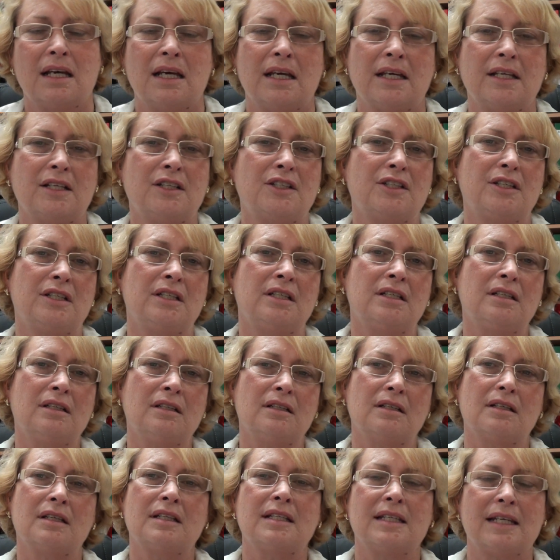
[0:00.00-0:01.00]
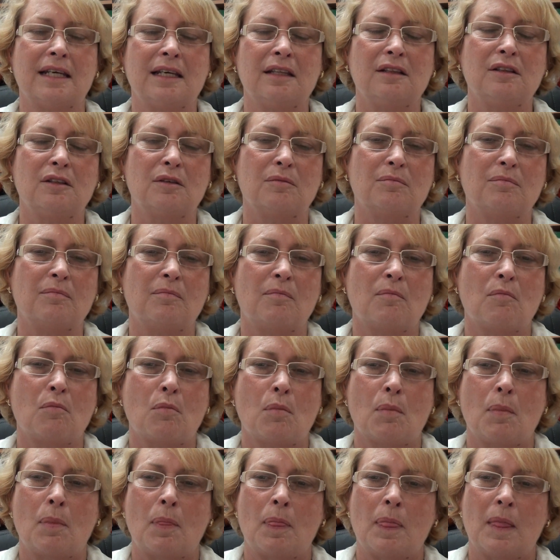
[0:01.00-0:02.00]
and she didn't attend them.
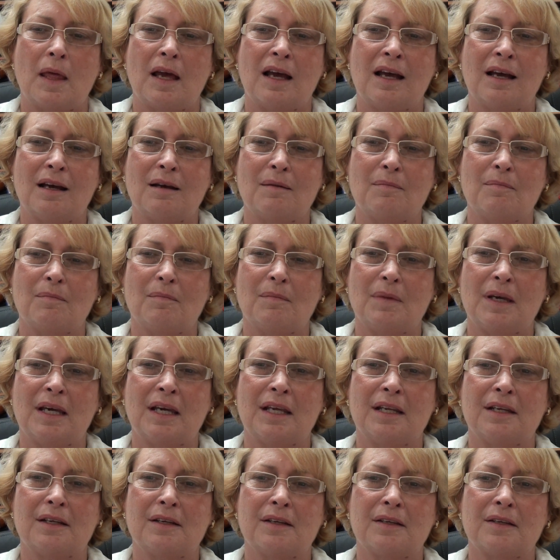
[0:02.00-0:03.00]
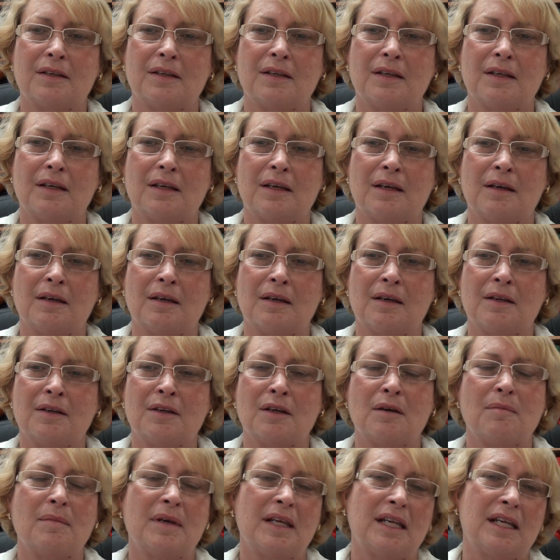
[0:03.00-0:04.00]
And
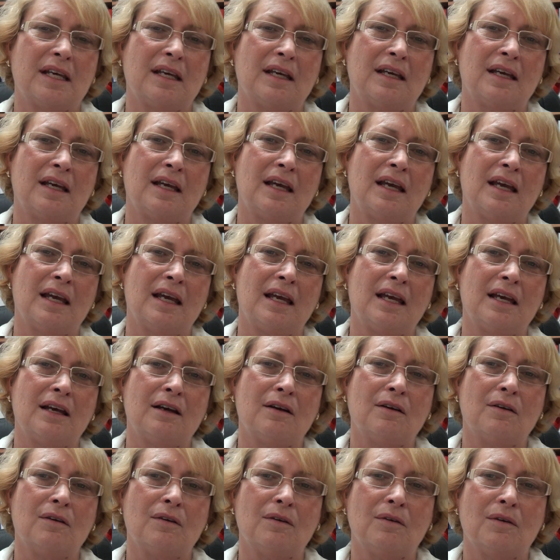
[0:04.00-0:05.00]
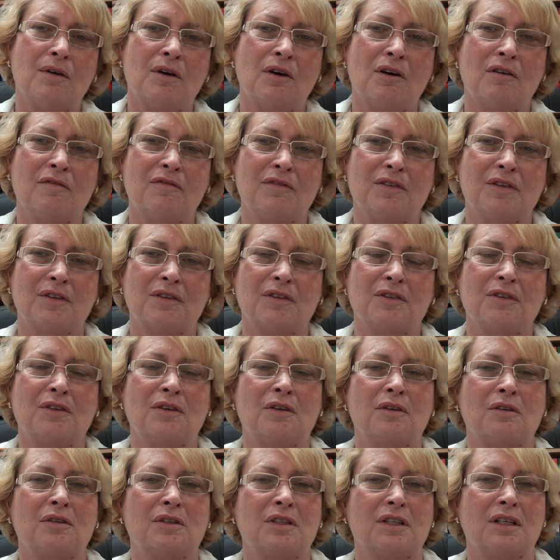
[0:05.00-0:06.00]
no matter how often the
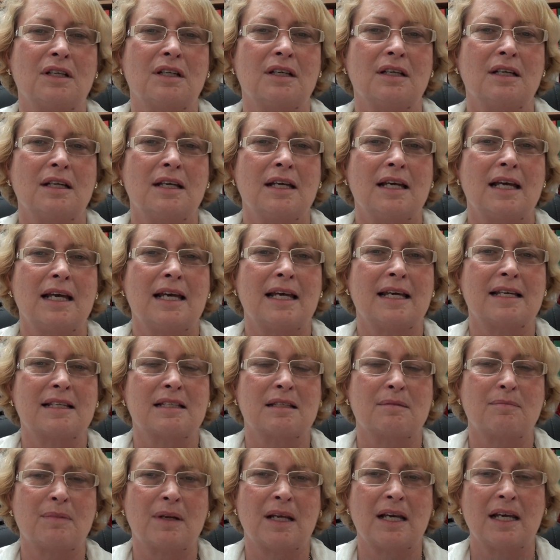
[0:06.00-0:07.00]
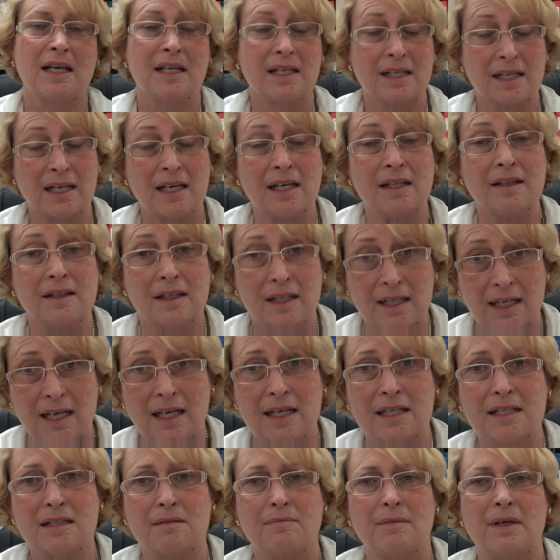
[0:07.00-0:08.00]
doctor explained, and the
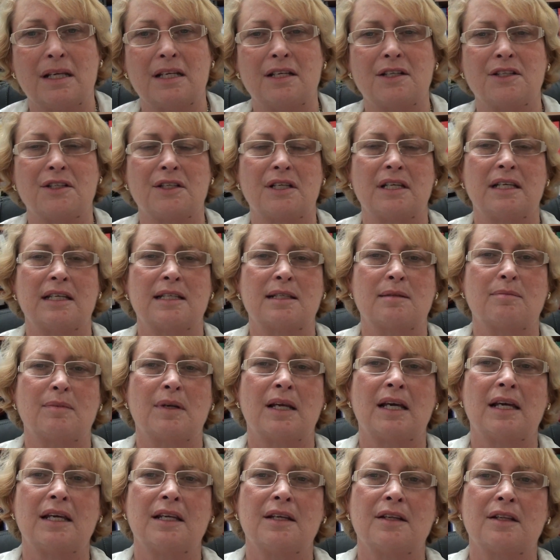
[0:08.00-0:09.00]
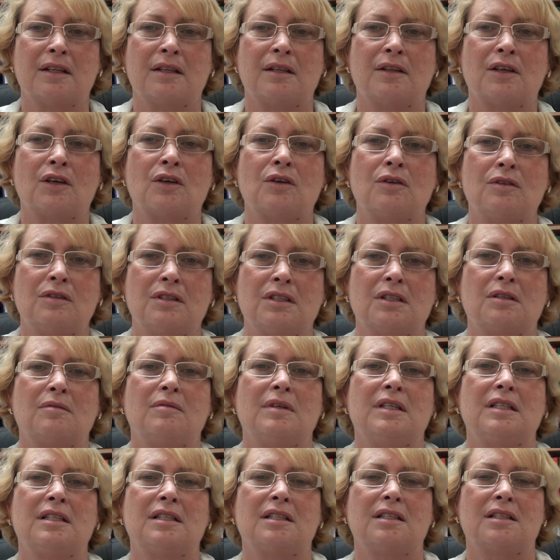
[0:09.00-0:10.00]
case manager explained, the
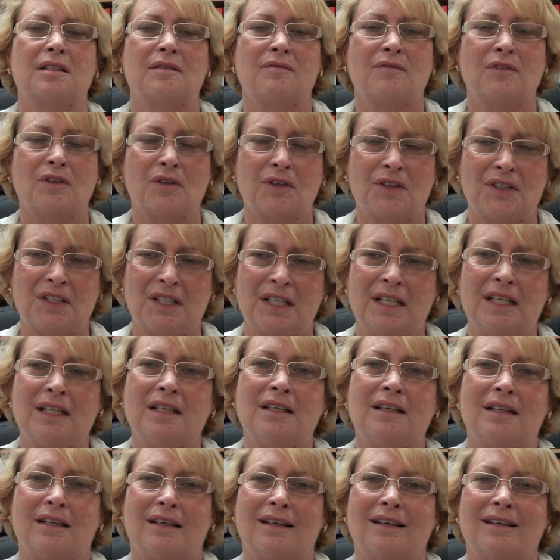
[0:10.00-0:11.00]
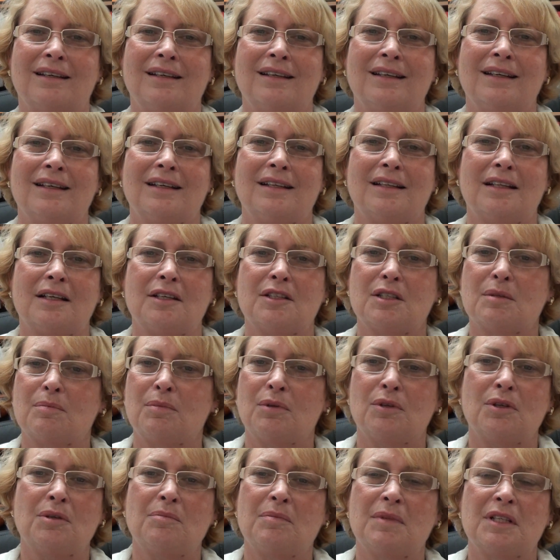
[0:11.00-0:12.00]
consequences of not attending those
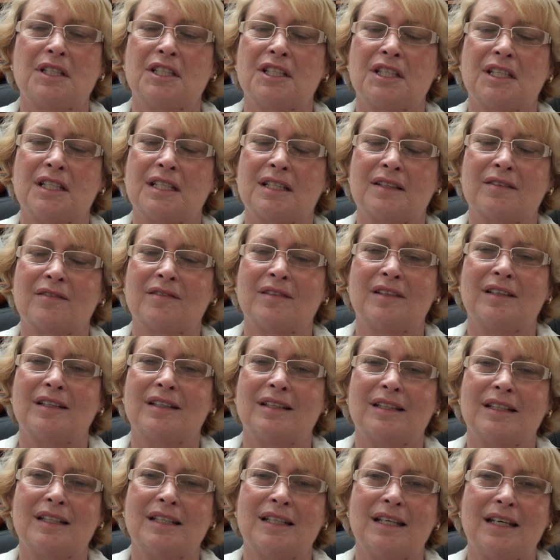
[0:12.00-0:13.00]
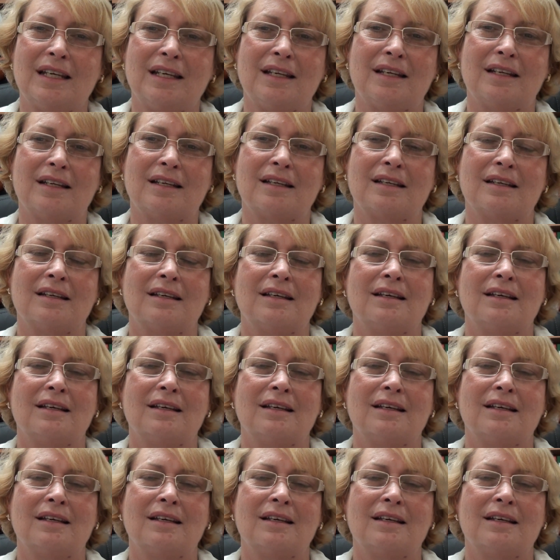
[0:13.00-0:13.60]
appointments, she still didn't attend.